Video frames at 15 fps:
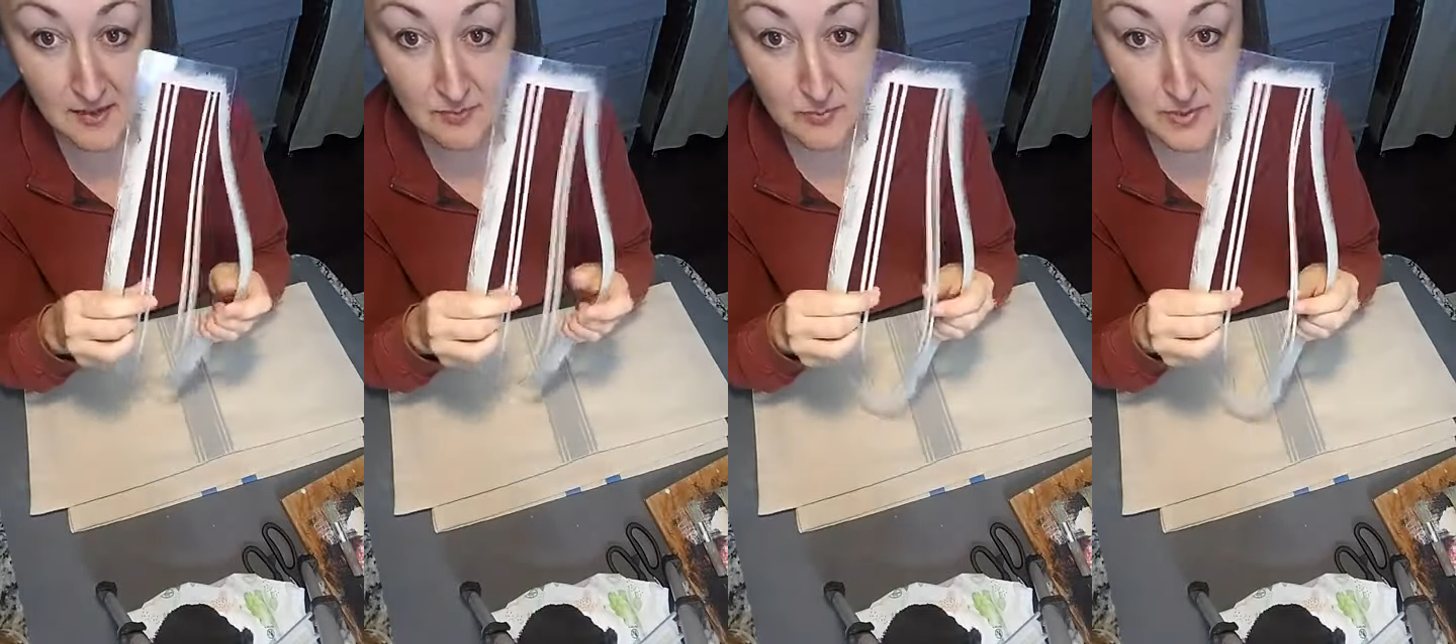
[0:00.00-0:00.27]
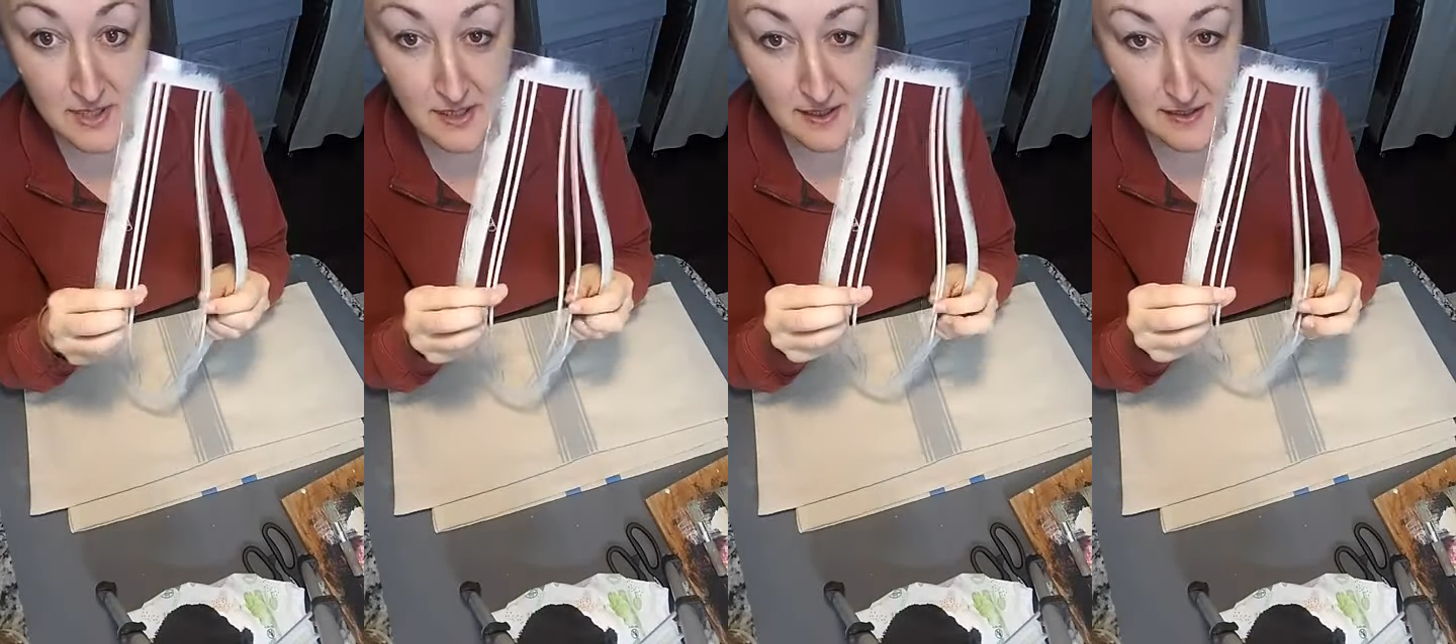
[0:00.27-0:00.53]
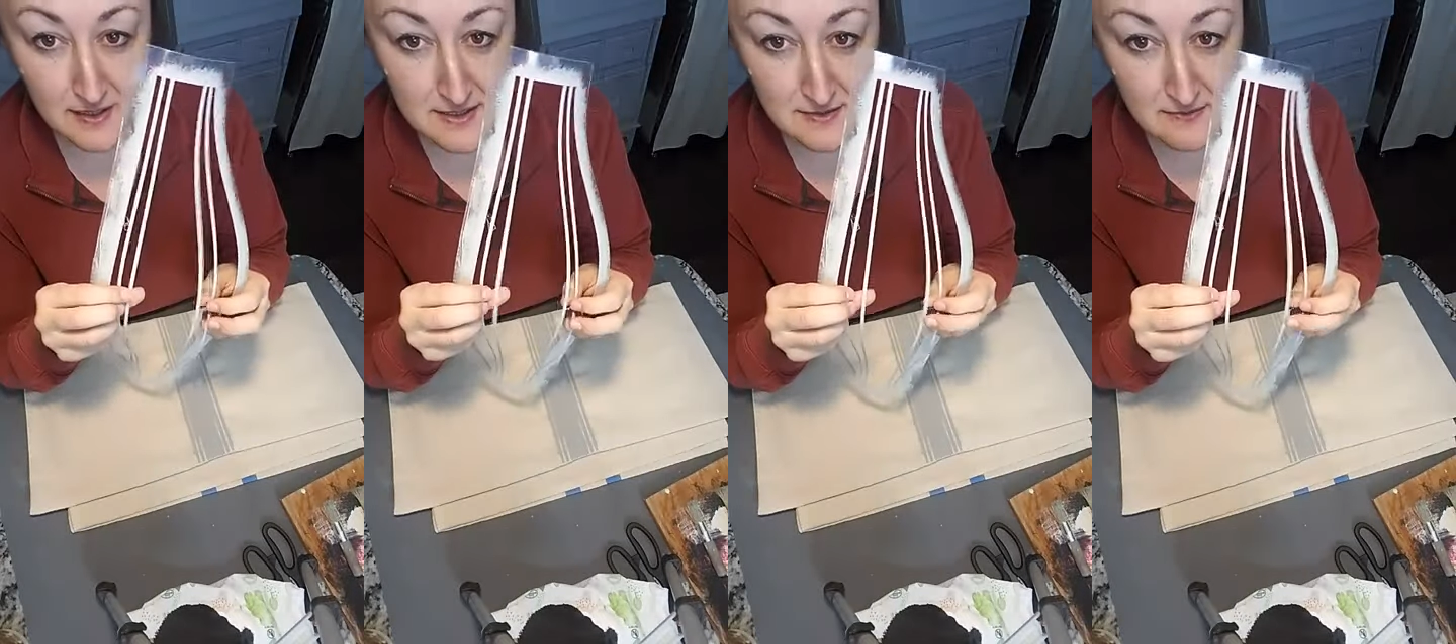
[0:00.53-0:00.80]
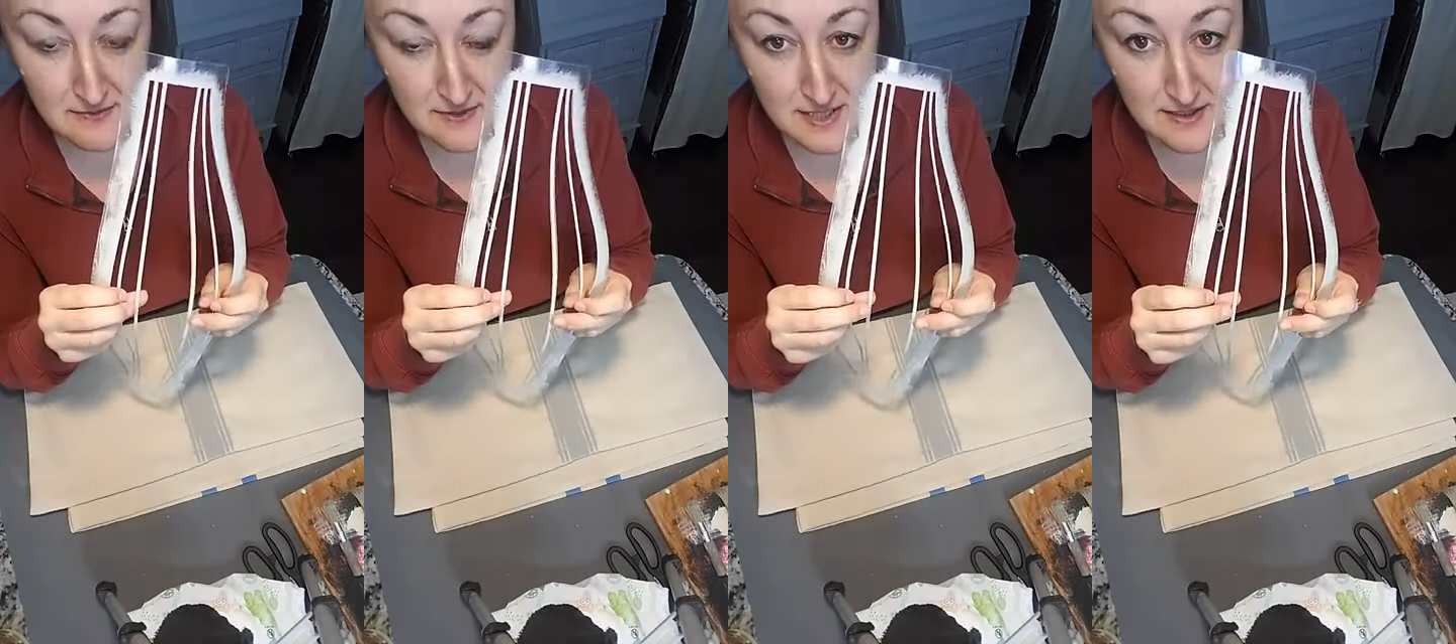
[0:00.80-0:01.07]
and
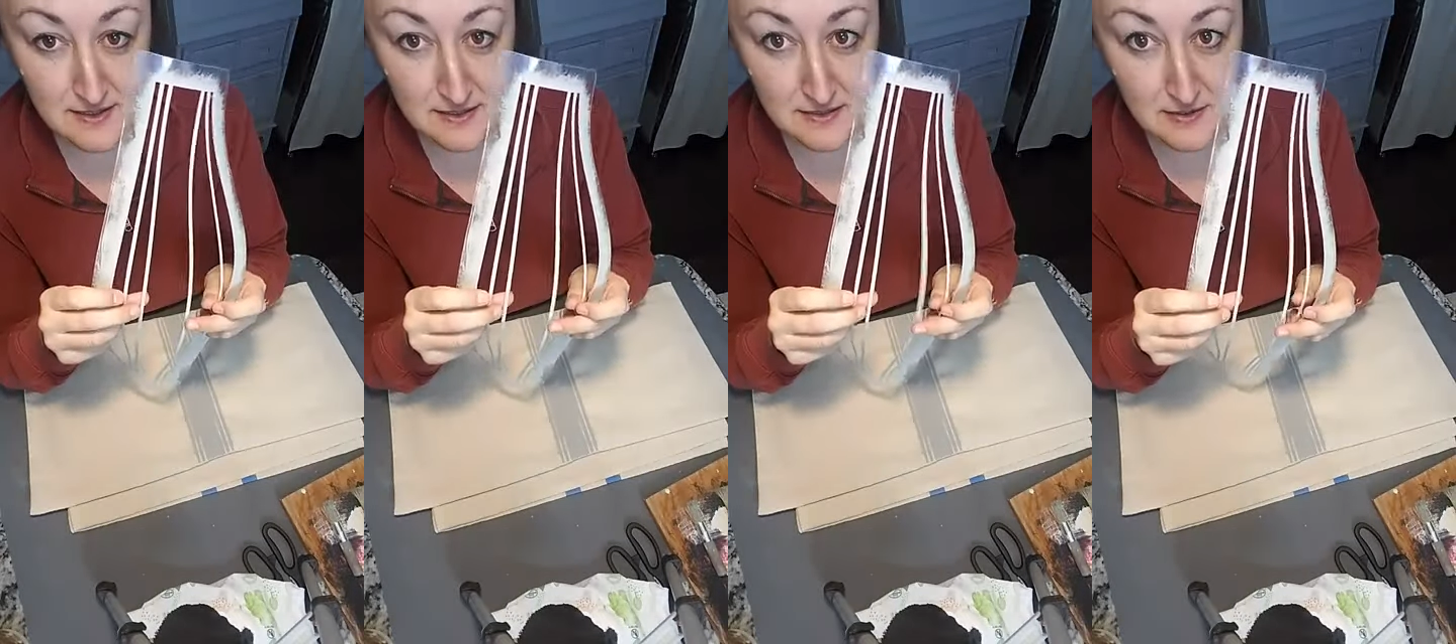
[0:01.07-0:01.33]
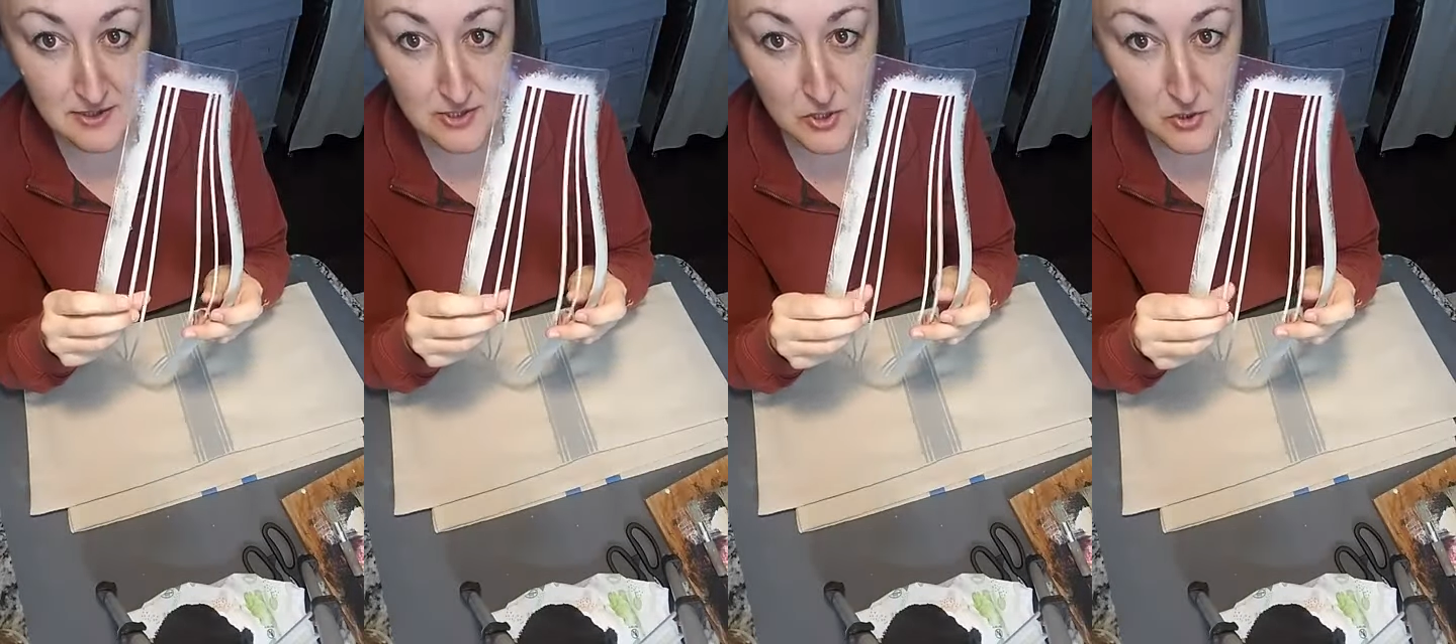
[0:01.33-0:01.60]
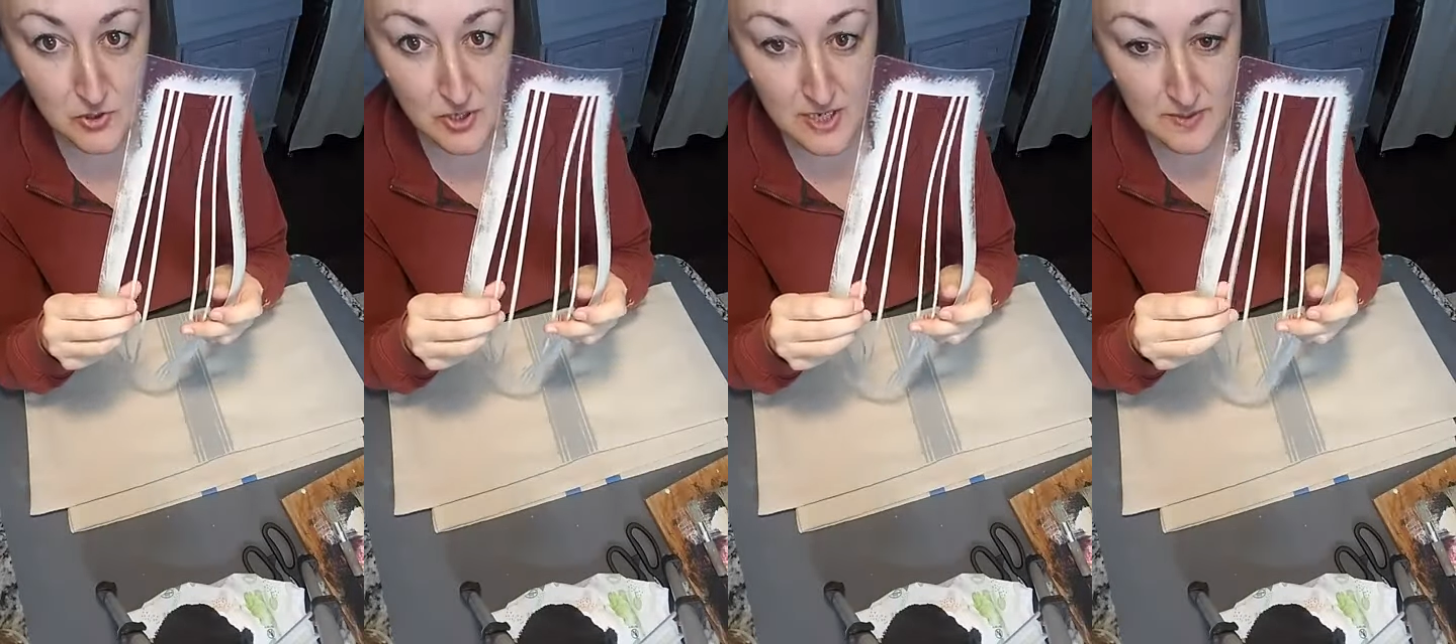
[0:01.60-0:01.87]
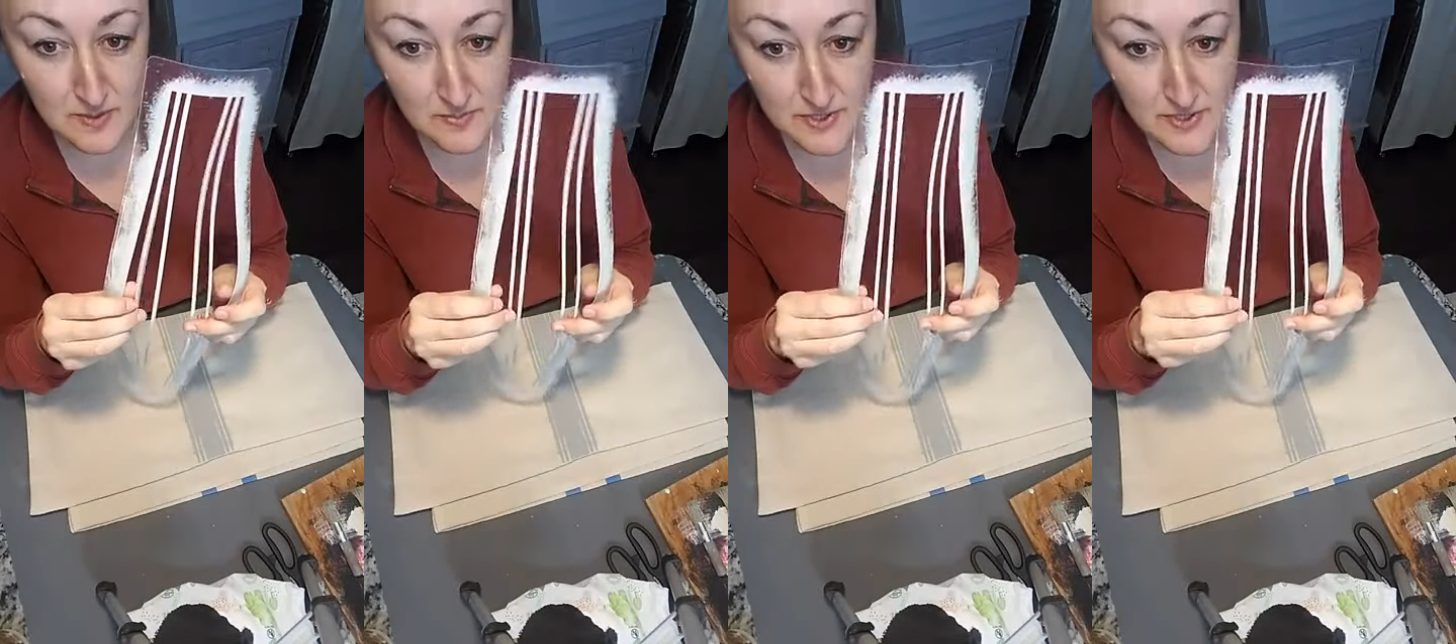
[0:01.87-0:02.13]
because of these little
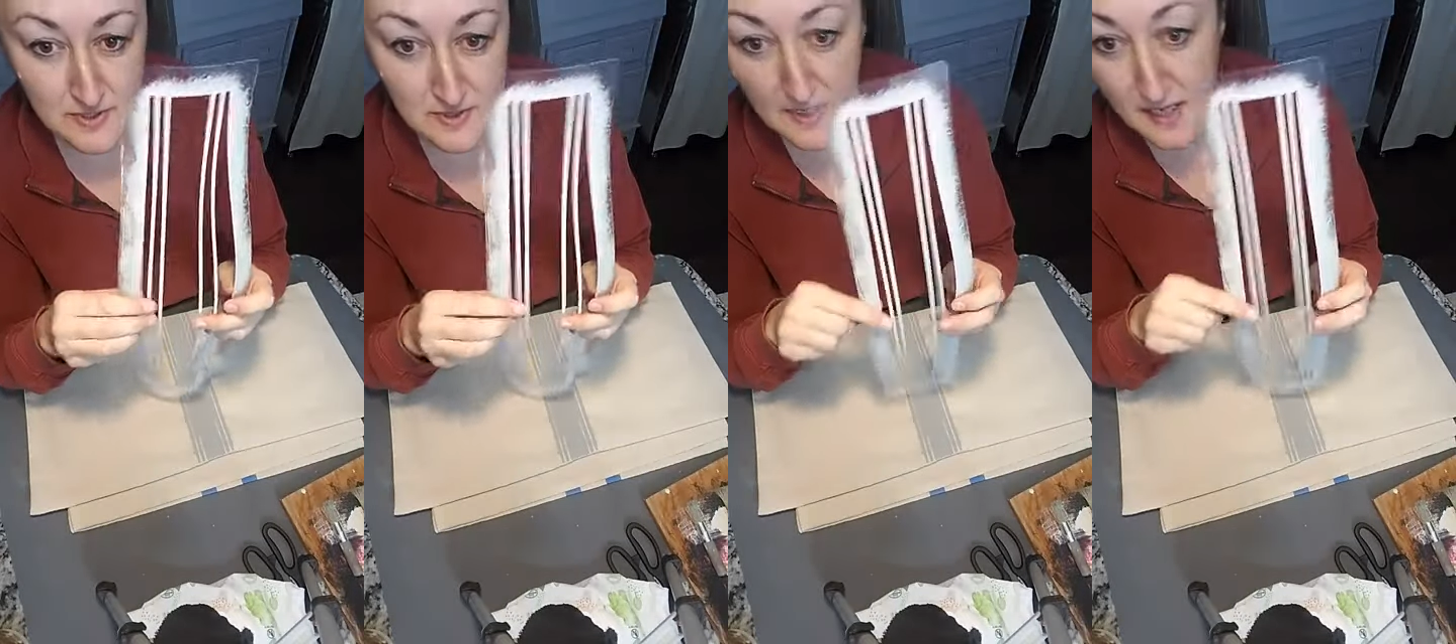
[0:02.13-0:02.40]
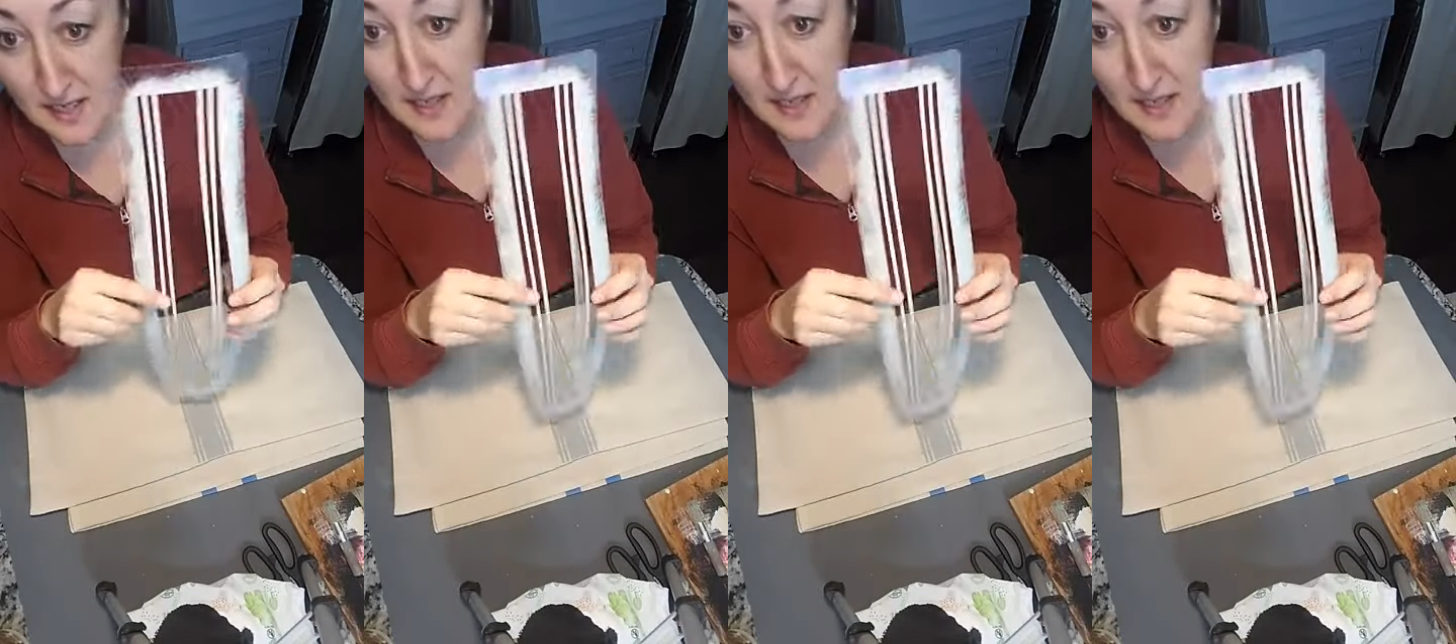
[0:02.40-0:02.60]
stripes,